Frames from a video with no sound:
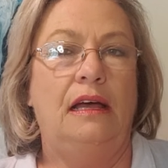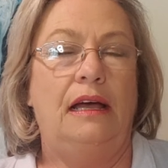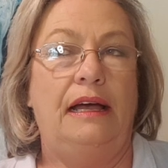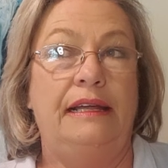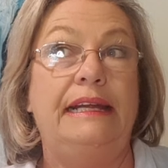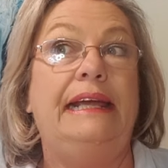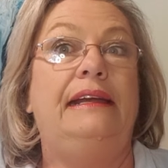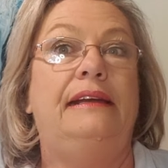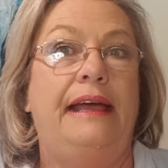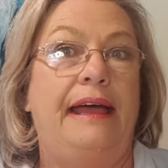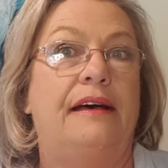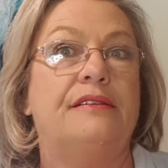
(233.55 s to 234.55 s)
an
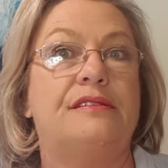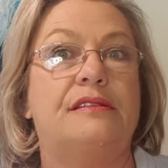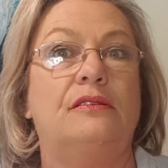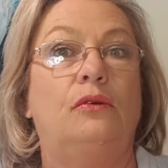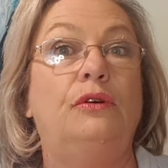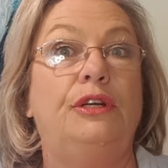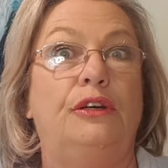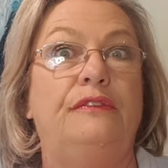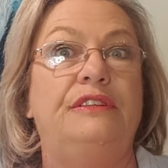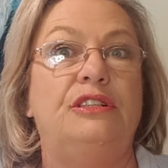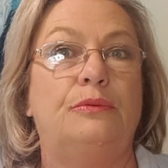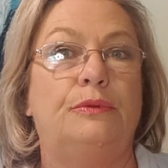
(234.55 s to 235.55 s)
in-house
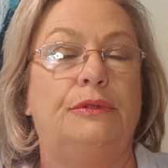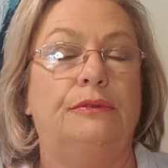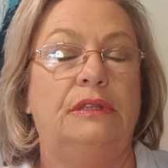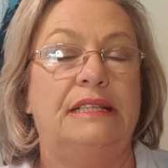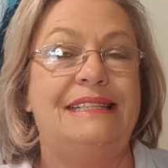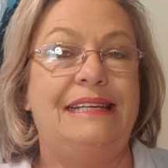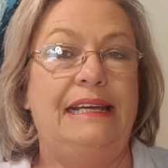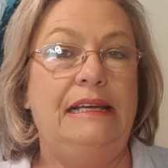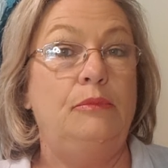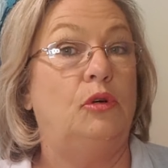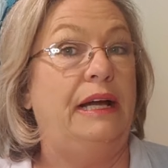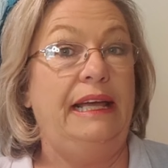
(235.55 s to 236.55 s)
audiovisual
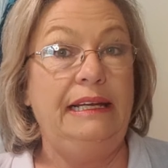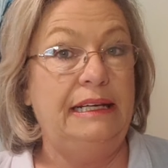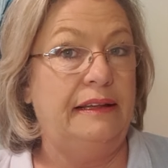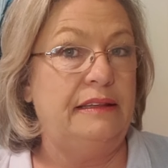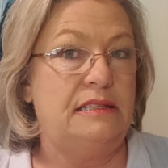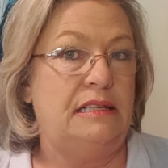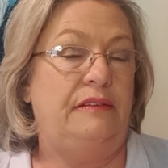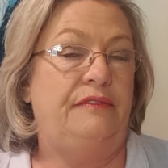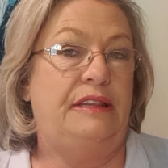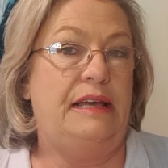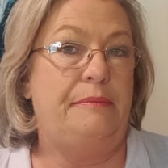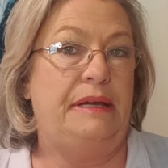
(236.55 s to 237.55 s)
team, or any other team for
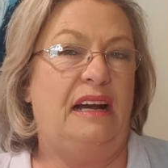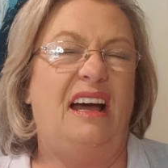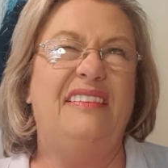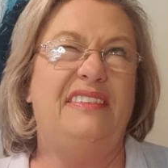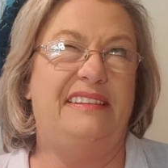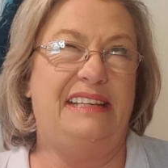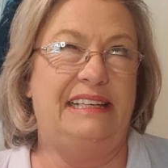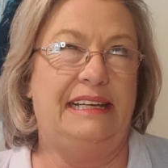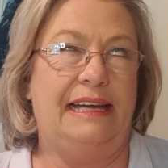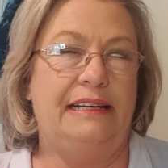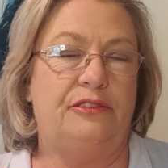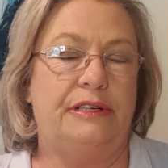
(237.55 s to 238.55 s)
that matter, other than
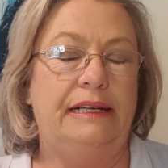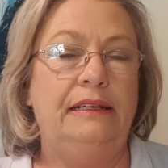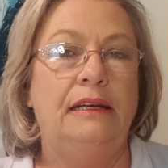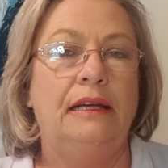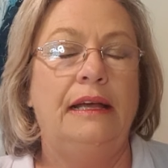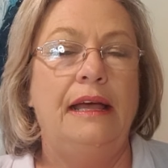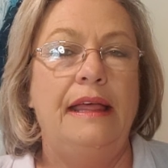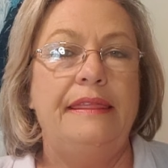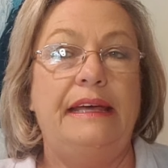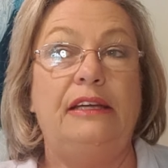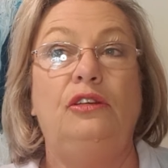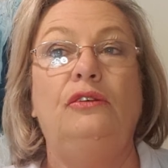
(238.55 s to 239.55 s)
catering,
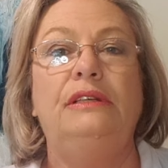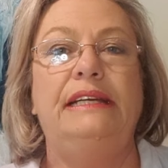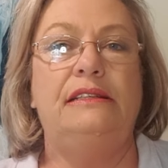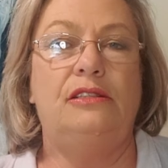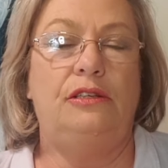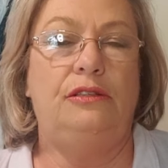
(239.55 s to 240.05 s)
that you need to